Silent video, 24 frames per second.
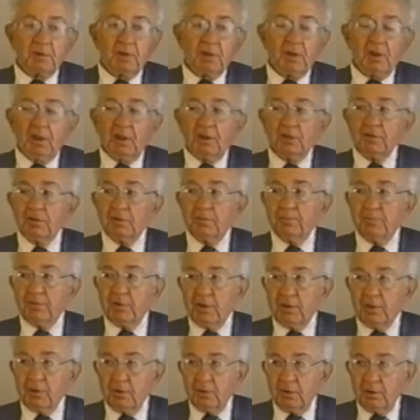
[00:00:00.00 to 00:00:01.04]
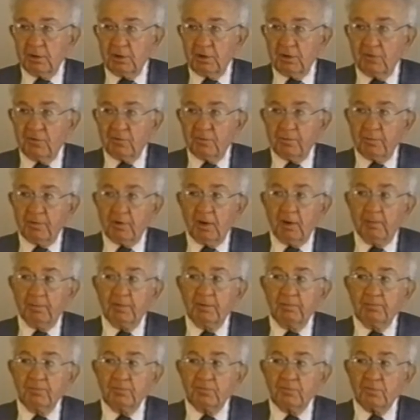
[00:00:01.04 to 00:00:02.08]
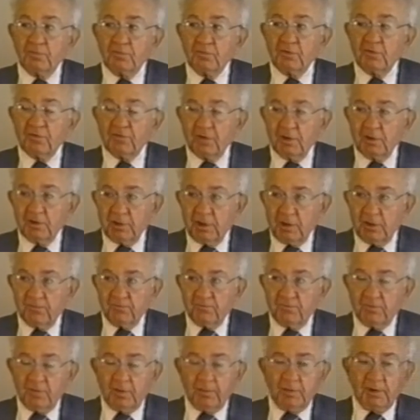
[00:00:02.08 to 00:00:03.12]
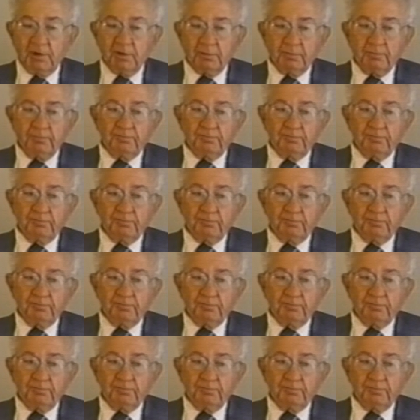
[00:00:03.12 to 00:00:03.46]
and the priorities problem resulting from it.